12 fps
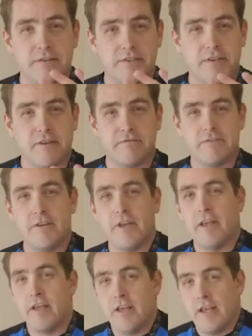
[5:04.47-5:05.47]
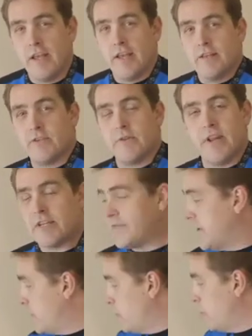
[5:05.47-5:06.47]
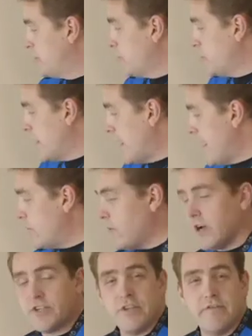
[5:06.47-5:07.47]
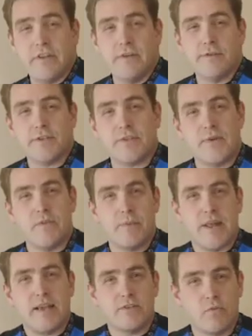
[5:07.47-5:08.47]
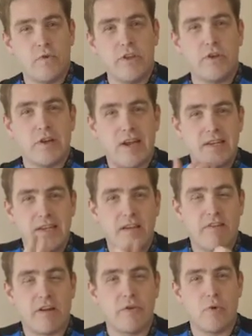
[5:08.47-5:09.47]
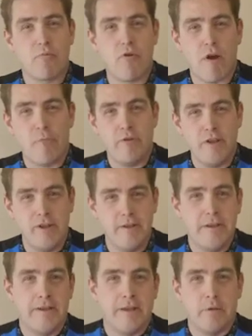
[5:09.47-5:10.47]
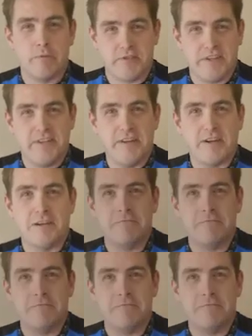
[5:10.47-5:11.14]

yourself. So in the next video, we'll do a hand washing video just so everybody has a really good idea of how to do it properly, and we'll see you there.